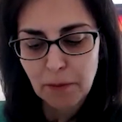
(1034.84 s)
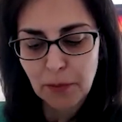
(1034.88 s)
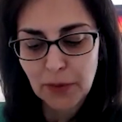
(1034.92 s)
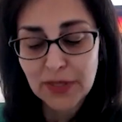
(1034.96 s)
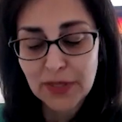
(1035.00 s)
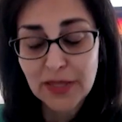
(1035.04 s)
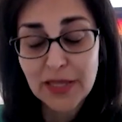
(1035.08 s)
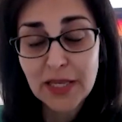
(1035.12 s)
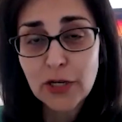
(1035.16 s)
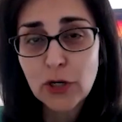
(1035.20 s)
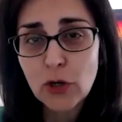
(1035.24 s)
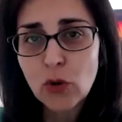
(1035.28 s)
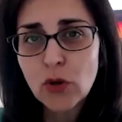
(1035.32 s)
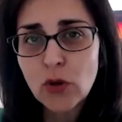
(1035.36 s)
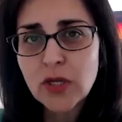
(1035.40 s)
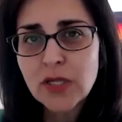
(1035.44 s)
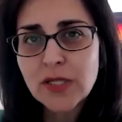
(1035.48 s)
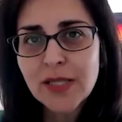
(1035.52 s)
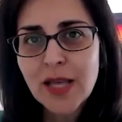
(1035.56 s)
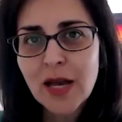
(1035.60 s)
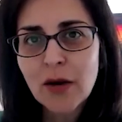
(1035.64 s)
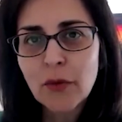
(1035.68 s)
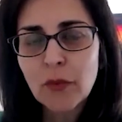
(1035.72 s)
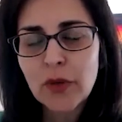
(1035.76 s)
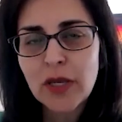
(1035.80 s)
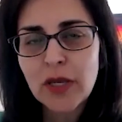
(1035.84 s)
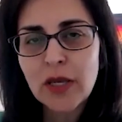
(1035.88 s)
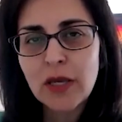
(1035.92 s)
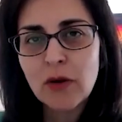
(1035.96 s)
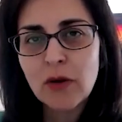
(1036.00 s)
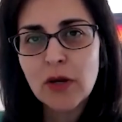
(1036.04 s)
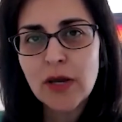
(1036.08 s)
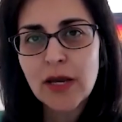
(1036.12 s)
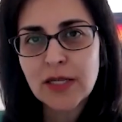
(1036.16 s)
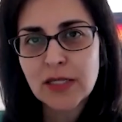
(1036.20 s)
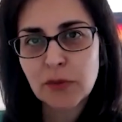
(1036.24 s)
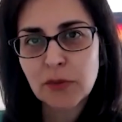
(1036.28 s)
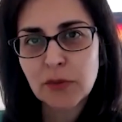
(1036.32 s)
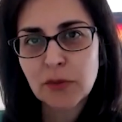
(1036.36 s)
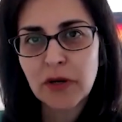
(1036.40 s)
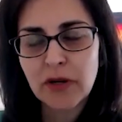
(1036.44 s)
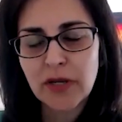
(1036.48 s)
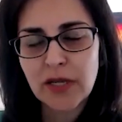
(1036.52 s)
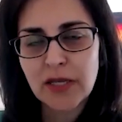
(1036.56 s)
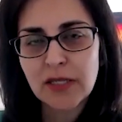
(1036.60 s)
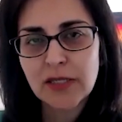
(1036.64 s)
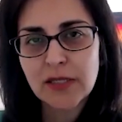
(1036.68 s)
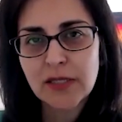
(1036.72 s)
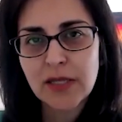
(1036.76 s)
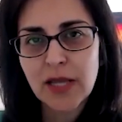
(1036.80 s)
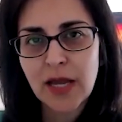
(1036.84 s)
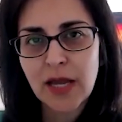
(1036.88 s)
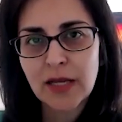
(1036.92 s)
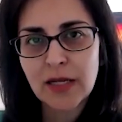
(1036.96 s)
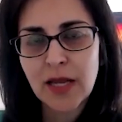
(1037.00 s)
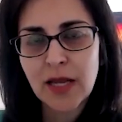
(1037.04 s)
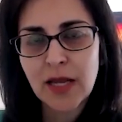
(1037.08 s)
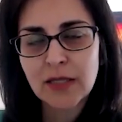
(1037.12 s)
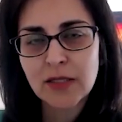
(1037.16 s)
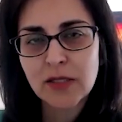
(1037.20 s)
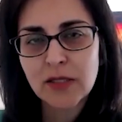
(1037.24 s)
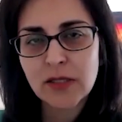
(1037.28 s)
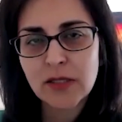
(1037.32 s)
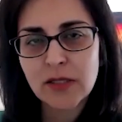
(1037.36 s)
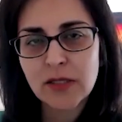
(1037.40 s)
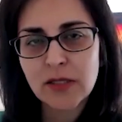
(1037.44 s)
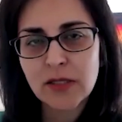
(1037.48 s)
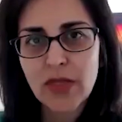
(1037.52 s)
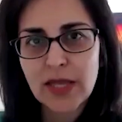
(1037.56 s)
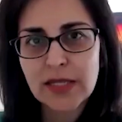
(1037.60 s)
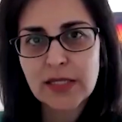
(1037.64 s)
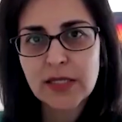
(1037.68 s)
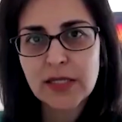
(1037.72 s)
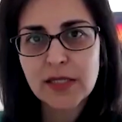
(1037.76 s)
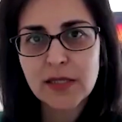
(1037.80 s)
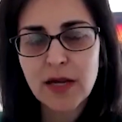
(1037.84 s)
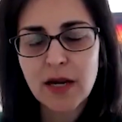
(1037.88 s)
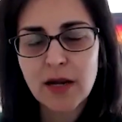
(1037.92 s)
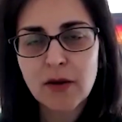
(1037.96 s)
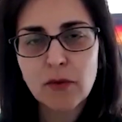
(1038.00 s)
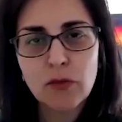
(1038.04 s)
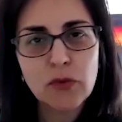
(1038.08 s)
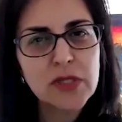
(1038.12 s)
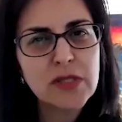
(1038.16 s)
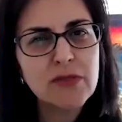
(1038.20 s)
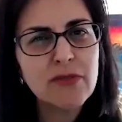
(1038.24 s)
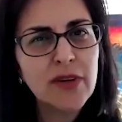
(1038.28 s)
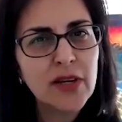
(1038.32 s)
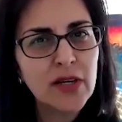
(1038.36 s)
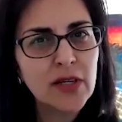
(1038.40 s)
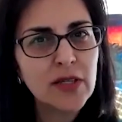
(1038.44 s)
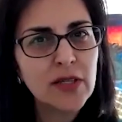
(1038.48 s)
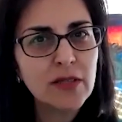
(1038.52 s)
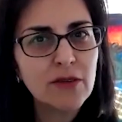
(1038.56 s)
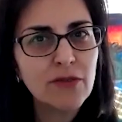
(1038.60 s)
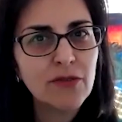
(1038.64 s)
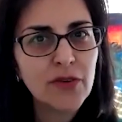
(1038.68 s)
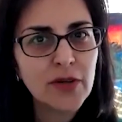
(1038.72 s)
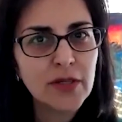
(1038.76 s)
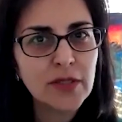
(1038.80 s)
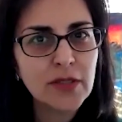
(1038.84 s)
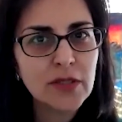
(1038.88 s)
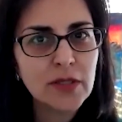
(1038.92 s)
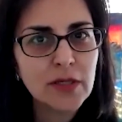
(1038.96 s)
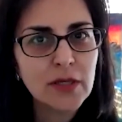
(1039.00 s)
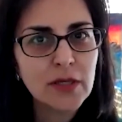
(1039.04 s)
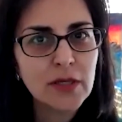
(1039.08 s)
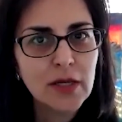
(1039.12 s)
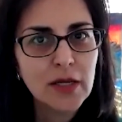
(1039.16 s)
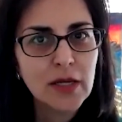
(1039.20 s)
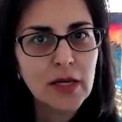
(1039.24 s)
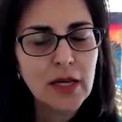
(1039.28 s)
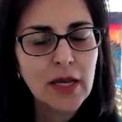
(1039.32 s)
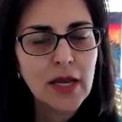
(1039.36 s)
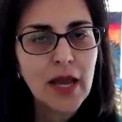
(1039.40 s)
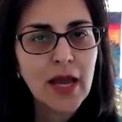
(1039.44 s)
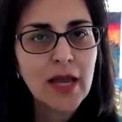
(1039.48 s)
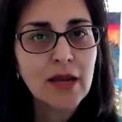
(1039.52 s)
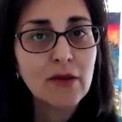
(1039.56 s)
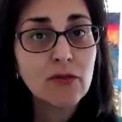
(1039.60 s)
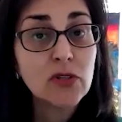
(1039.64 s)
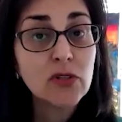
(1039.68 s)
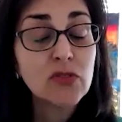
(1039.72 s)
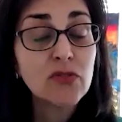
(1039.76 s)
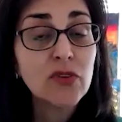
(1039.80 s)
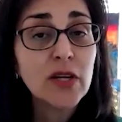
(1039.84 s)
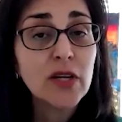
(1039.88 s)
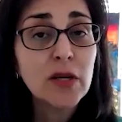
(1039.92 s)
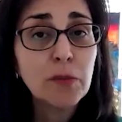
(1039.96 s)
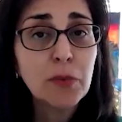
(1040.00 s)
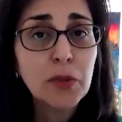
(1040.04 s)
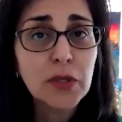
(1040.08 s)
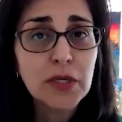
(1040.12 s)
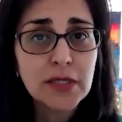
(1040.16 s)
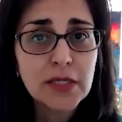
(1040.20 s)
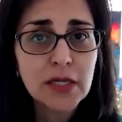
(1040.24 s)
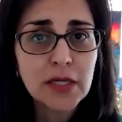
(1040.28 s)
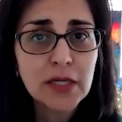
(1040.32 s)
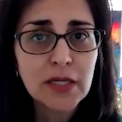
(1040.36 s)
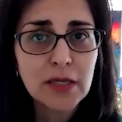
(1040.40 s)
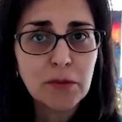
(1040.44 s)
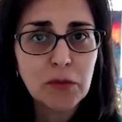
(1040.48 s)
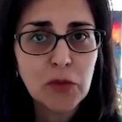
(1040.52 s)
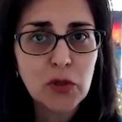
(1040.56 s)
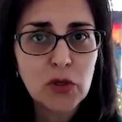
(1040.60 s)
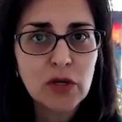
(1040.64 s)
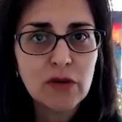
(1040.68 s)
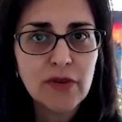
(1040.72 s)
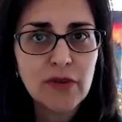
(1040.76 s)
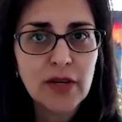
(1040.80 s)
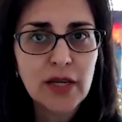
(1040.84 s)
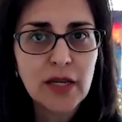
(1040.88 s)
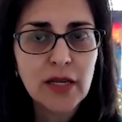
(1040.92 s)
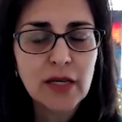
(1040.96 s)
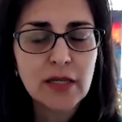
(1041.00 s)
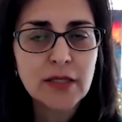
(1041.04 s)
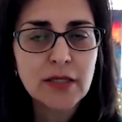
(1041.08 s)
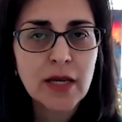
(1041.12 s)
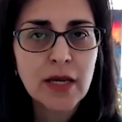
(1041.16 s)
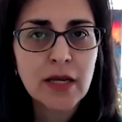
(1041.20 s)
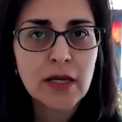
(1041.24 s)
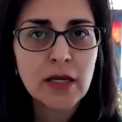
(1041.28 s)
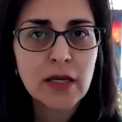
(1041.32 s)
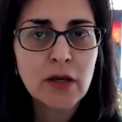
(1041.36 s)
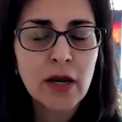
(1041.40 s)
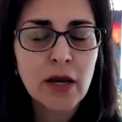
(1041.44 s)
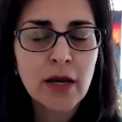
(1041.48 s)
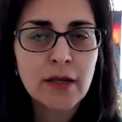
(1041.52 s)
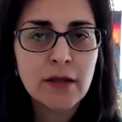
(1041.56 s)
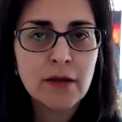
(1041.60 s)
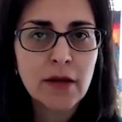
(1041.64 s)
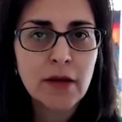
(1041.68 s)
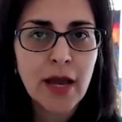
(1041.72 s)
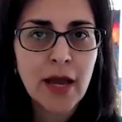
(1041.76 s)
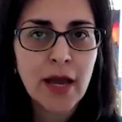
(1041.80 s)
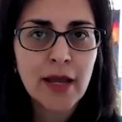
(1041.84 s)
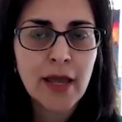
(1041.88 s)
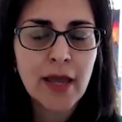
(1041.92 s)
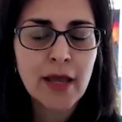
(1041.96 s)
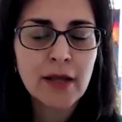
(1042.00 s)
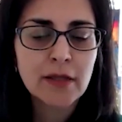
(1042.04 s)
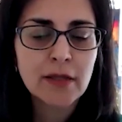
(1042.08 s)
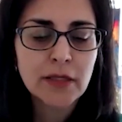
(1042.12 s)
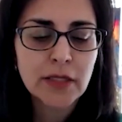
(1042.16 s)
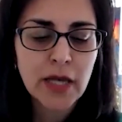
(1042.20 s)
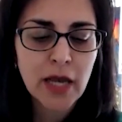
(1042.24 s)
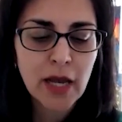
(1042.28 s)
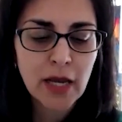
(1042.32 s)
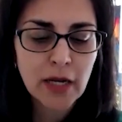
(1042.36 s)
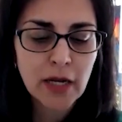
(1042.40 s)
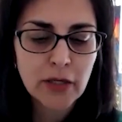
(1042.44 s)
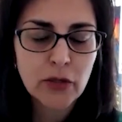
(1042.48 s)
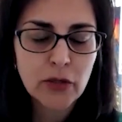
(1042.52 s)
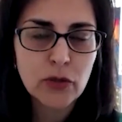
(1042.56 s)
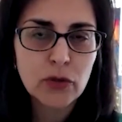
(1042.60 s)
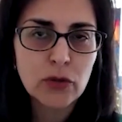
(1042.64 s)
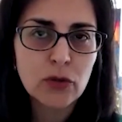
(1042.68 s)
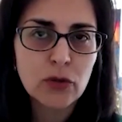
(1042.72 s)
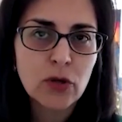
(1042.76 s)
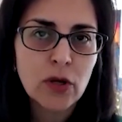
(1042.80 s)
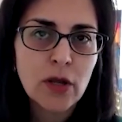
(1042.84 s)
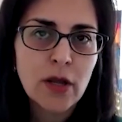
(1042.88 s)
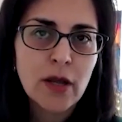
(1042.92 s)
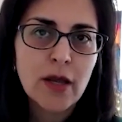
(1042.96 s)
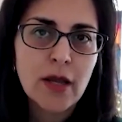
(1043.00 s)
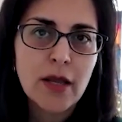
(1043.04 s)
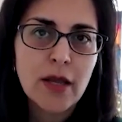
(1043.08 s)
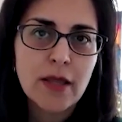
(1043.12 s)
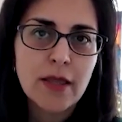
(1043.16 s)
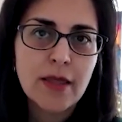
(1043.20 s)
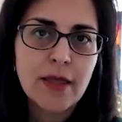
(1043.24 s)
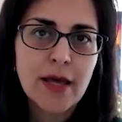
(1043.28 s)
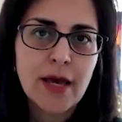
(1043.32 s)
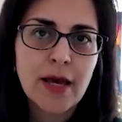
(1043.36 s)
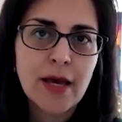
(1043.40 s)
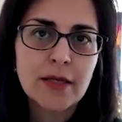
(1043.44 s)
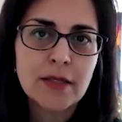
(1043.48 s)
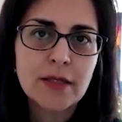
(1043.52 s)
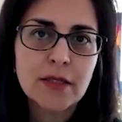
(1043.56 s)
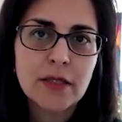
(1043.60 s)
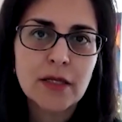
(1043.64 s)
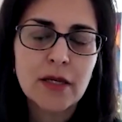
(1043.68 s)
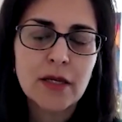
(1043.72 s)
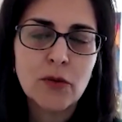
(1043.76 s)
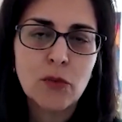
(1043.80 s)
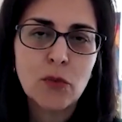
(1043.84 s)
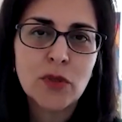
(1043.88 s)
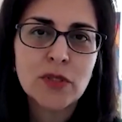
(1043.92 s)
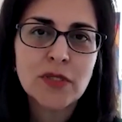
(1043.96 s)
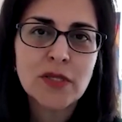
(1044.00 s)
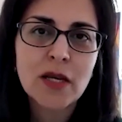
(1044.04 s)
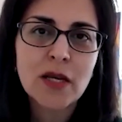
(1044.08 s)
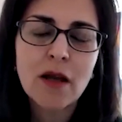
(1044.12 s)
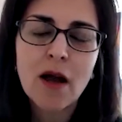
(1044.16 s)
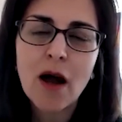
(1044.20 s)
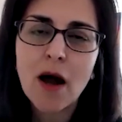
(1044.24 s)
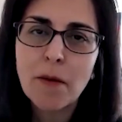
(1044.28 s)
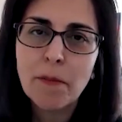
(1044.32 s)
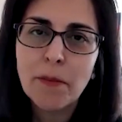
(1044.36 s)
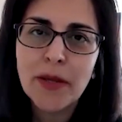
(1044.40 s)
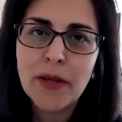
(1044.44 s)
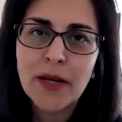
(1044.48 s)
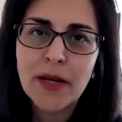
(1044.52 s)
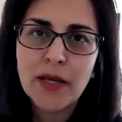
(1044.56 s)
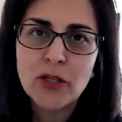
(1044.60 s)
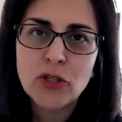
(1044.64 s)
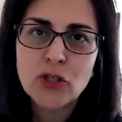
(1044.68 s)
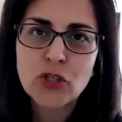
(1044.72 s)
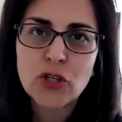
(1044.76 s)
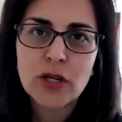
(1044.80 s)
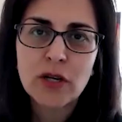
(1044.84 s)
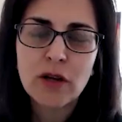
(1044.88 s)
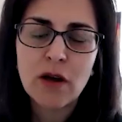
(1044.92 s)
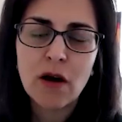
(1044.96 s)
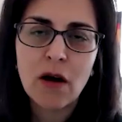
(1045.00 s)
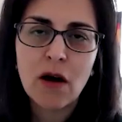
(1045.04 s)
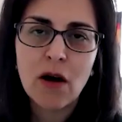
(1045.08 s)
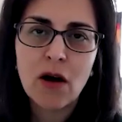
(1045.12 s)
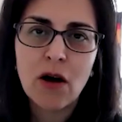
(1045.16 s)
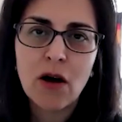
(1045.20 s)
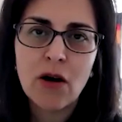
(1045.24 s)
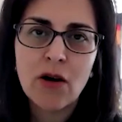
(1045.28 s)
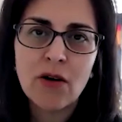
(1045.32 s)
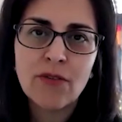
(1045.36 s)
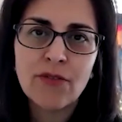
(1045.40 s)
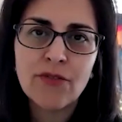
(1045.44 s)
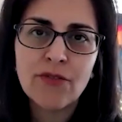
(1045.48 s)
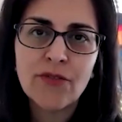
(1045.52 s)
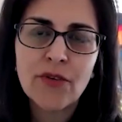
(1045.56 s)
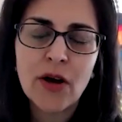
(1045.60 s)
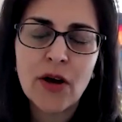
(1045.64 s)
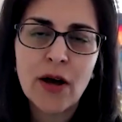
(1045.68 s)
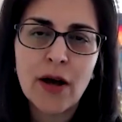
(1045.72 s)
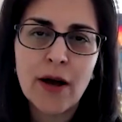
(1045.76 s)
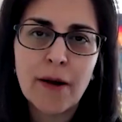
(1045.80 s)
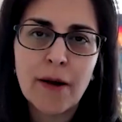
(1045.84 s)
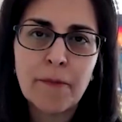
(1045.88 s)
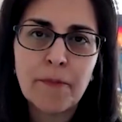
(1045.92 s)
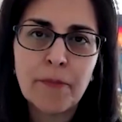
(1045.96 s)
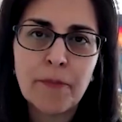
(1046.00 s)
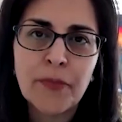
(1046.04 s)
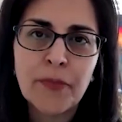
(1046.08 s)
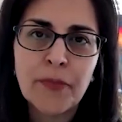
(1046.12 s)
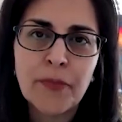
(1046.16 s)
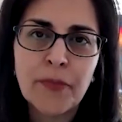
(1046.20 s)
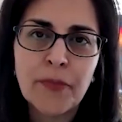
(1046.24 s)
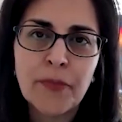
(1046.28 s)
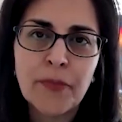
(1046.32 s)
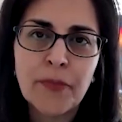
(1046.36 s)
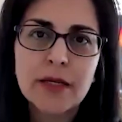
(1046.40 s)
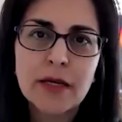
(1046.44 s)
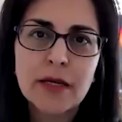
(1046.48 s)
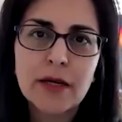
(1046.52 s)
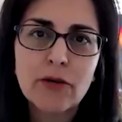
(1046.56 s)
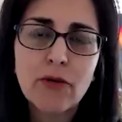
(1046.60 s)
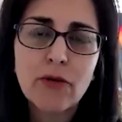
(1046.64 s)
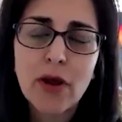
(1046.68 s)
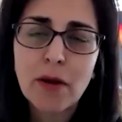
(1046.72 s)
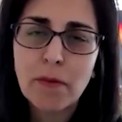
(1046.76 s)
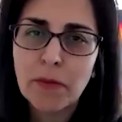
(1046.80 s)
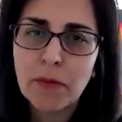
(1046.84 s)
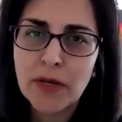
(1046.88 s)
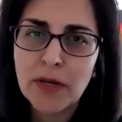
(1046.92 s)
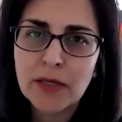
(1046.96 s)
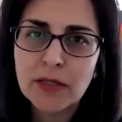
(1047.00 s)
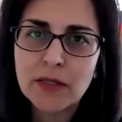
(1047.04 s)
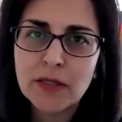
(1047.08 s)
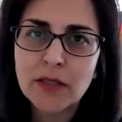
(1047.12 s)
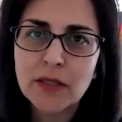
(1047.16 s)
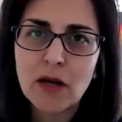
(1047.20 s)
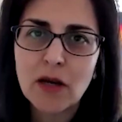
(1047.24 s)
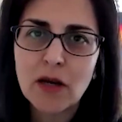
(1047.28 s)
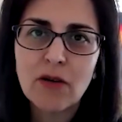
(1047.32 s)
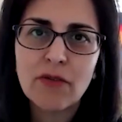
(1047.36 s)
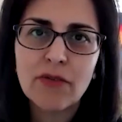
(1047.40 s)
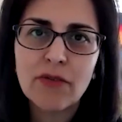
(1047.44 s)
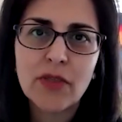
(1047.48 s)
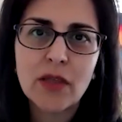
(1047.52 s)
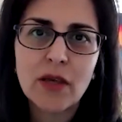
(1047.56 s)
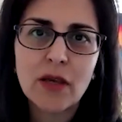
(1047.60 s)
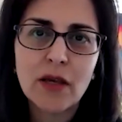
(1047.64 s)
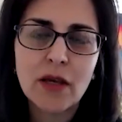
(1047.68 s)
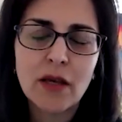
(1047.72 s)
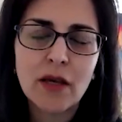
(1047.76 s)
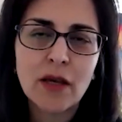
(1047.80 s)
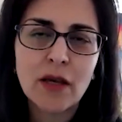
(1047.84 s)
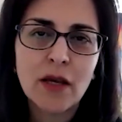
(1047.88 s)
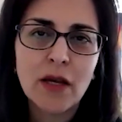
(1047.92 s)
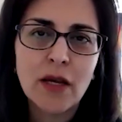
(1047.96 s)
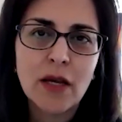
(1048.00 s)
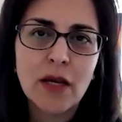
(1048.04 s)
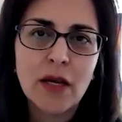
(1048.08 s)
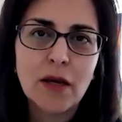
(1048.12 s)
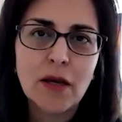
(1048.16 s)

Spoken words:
but the noise that we experienced and saw this time was very different. And it was very politically motivated. And I can tell you that it was a combination of the remnant of the